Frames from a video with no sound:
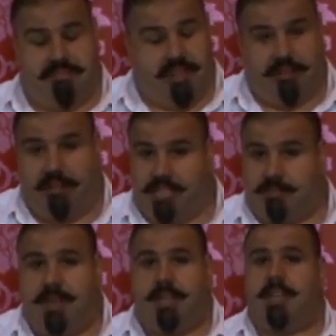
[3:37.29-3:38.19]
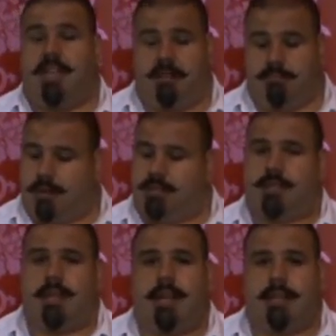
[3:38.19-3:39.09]
Generally speaking, in most
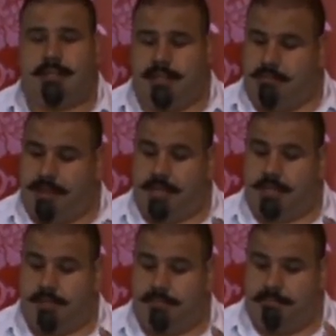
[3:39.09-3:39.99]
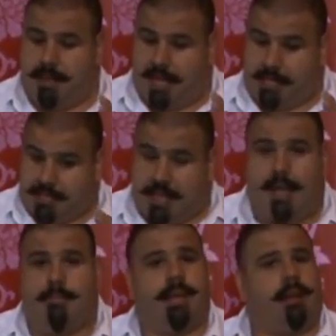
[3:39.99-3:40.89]
cigars there'll be some
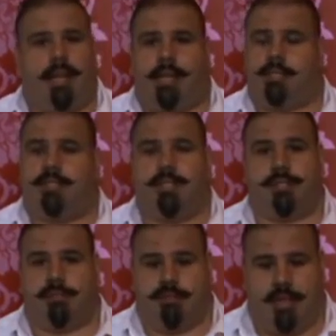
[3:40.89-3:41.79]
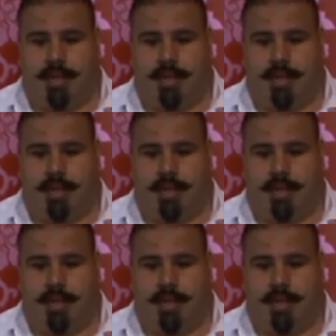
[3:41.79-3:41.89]
cigar beetle eggs just